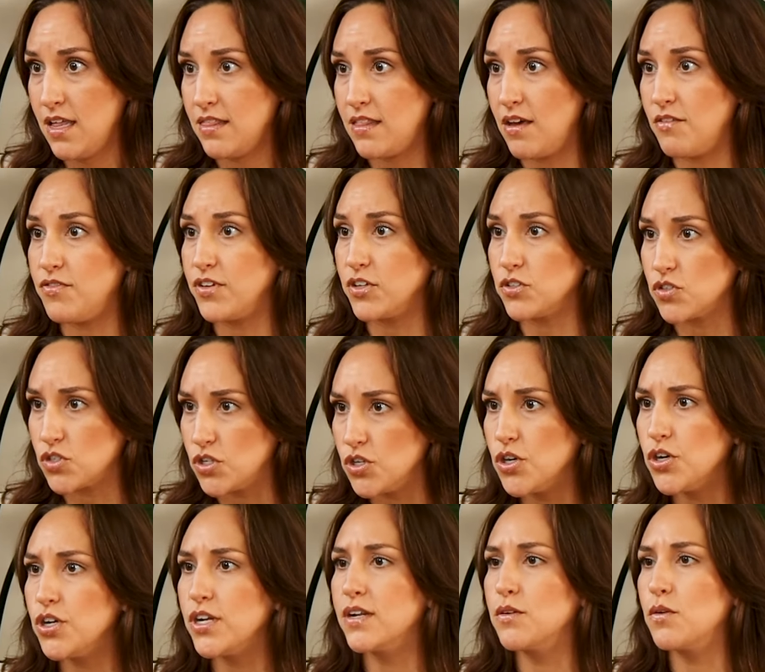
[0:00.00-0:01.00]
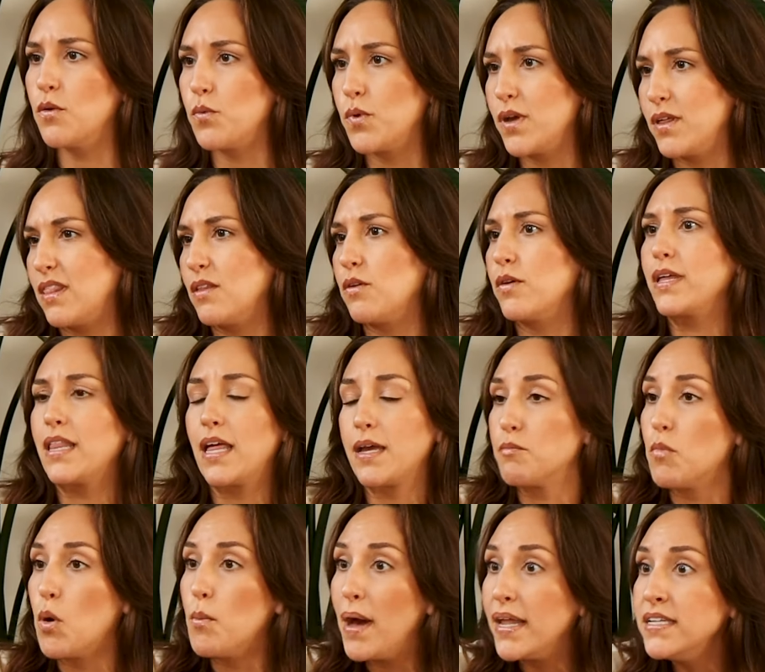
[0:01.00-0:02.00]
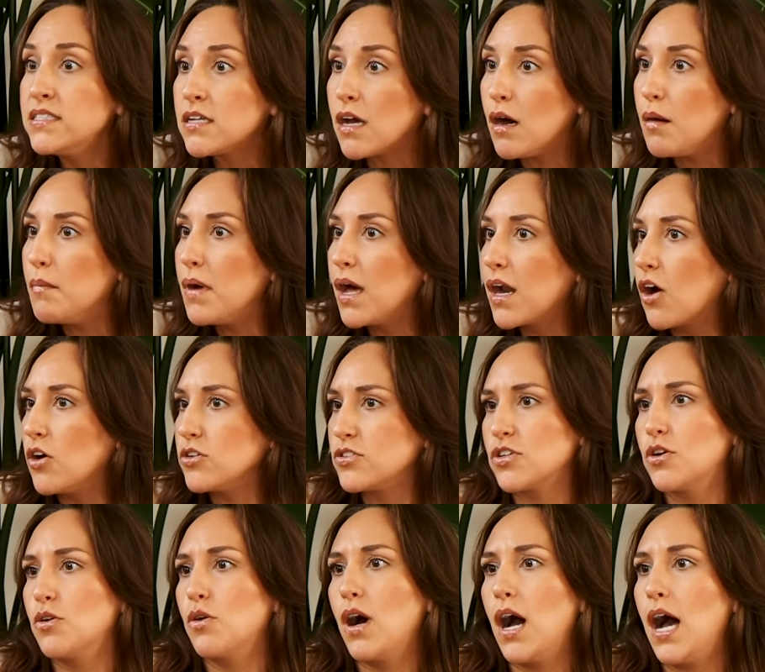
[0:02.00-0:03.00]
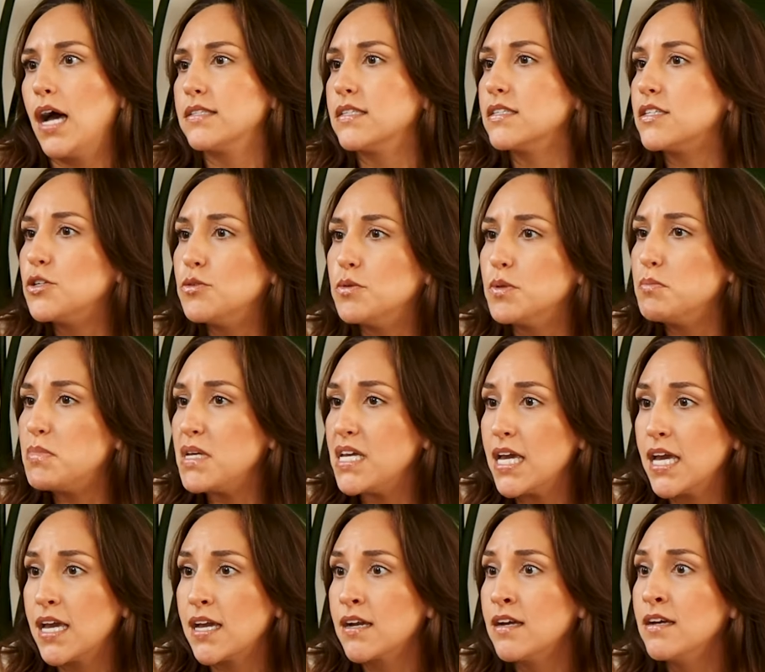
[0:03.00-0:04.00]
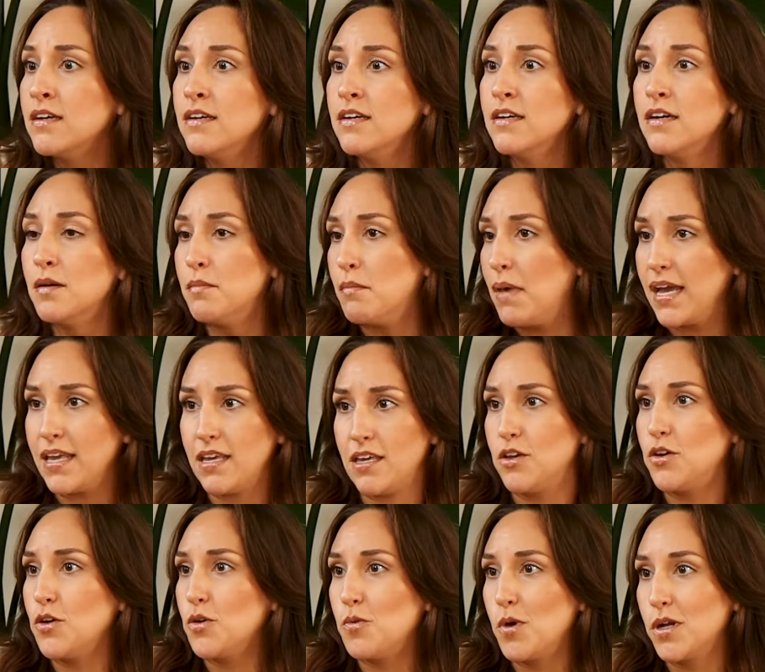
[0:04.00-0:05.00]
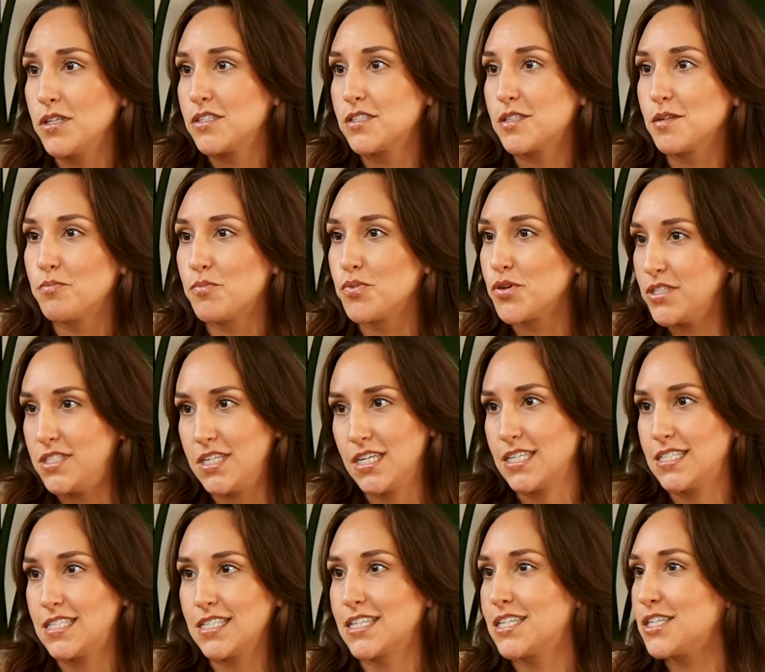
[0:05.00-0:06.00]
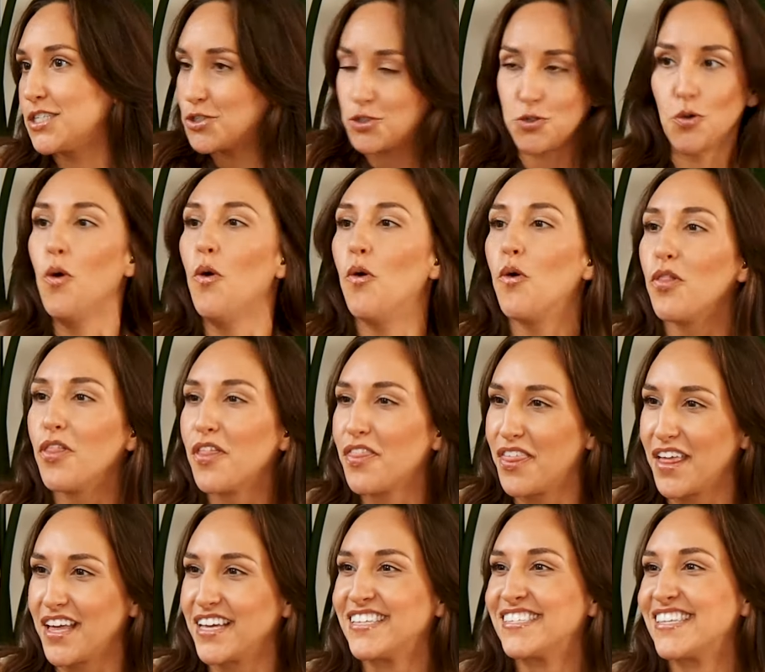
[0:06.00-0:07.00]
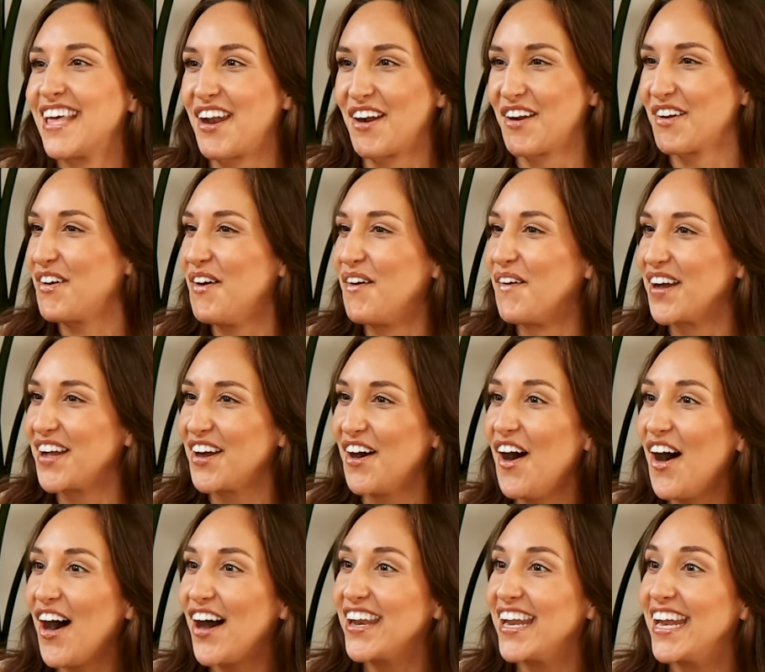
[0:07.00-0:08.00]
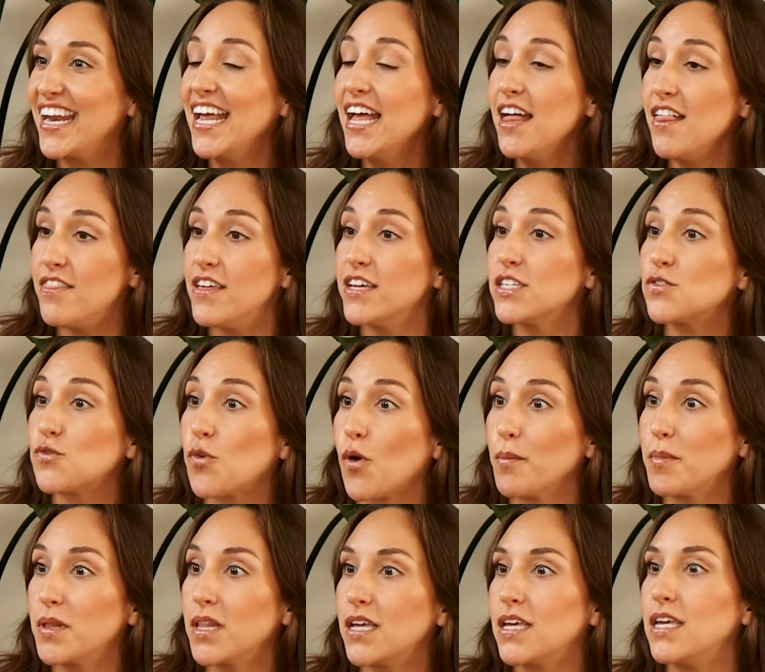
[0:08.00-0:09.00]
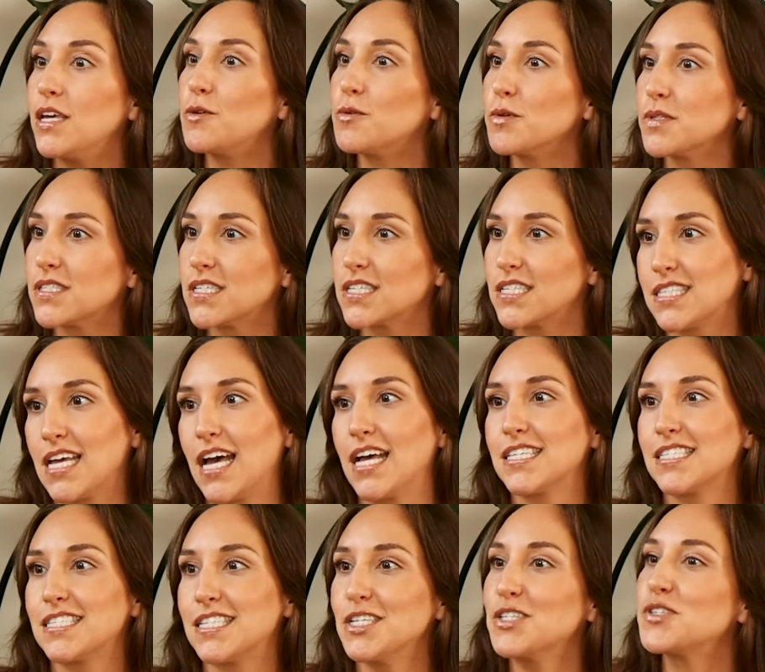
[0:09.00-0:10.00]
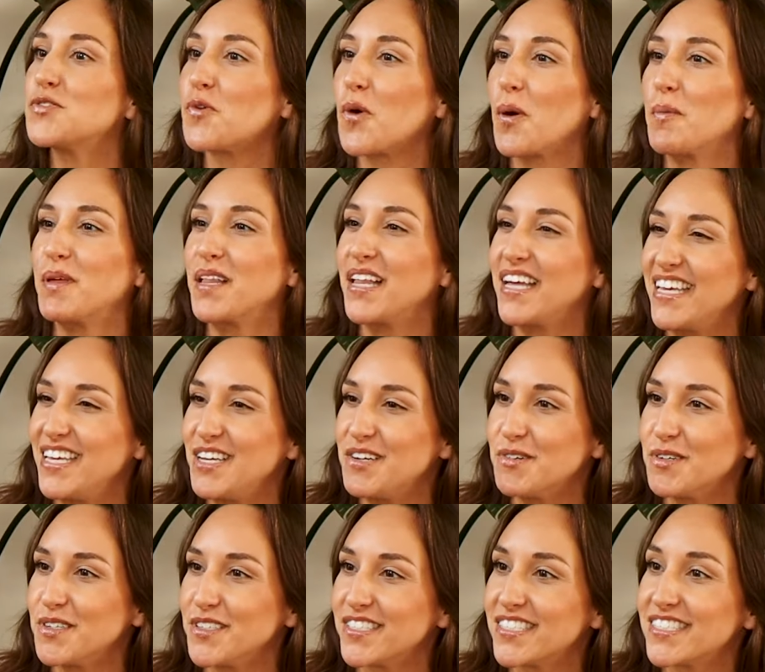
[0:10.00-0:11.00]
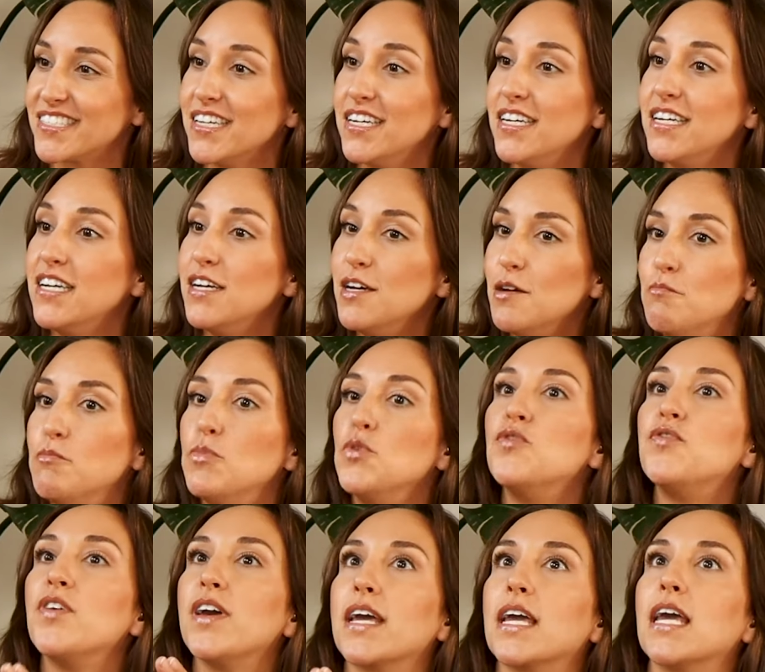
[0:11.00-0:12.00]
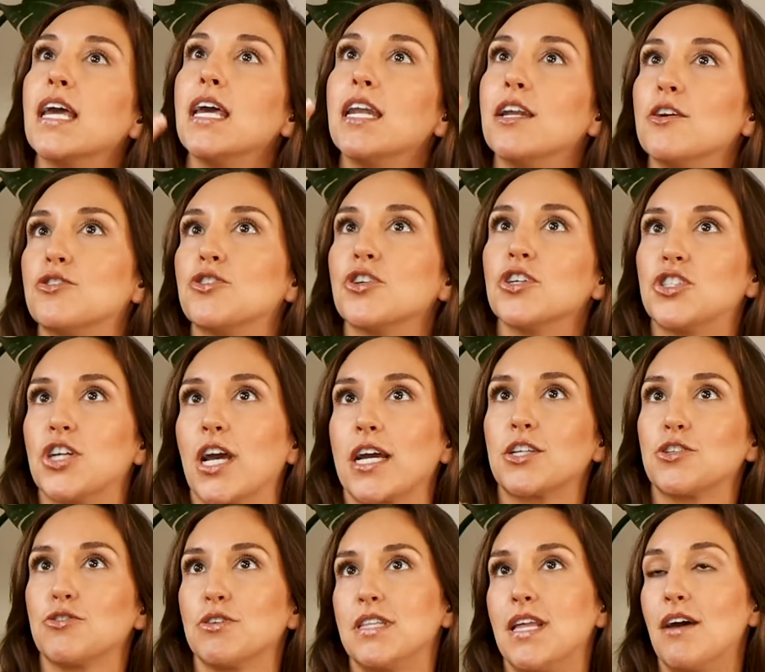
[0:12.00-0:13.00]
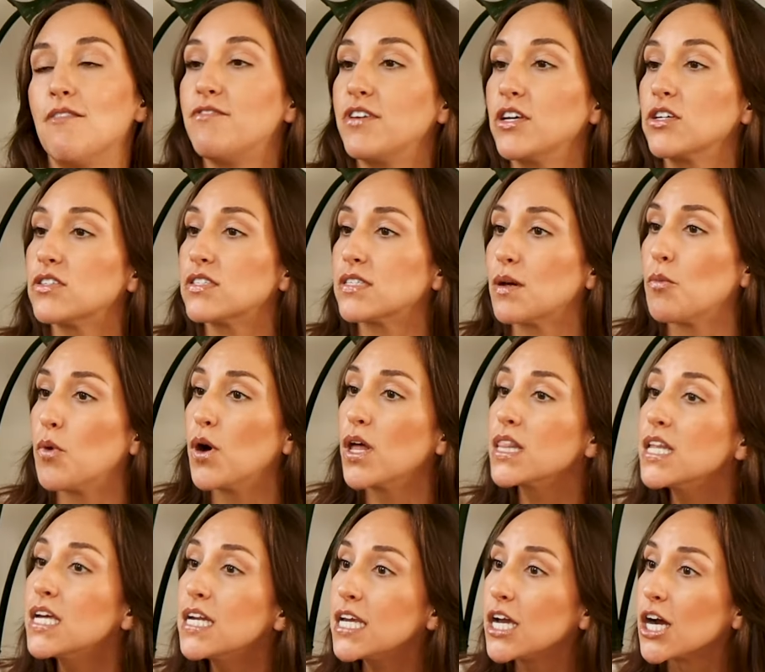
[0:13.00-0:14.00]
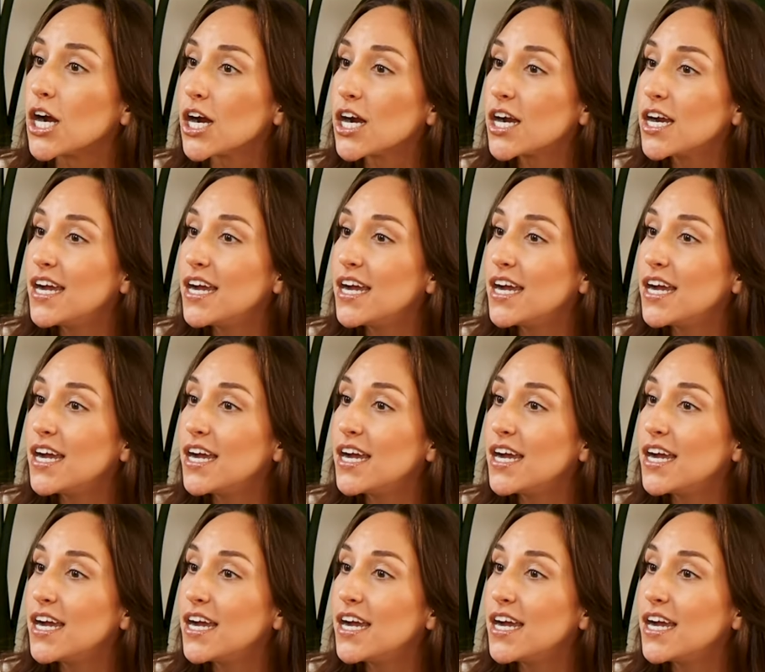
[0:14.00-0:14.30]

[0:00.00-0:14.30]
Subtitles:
that feels good, and we like momentum, and also as a human being, my ego wants to predict and control the things that are going on. And this formula equals success. This formula equals moving in a trajectory that feels somewhat linear.